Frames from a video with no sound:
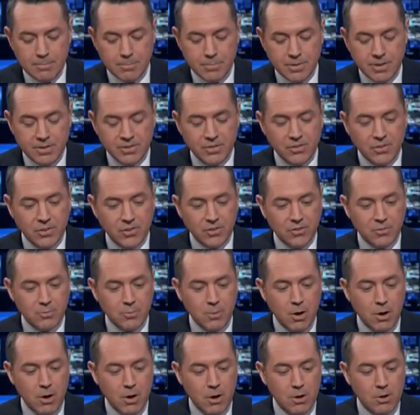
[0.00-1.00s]
This is a
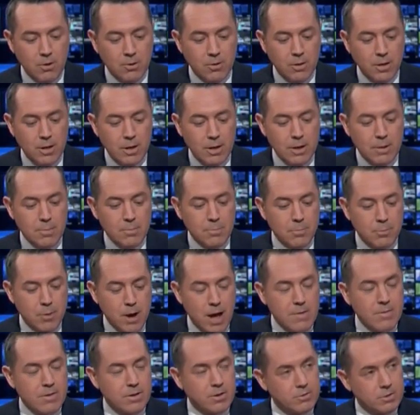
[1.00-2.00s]
small
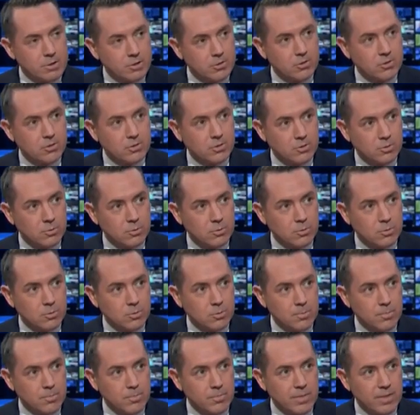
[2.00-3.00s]
private Christian
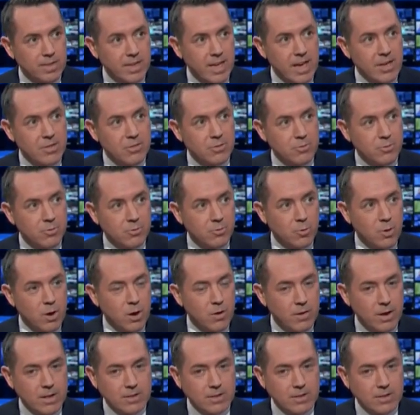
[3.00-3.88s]
school, K through 12.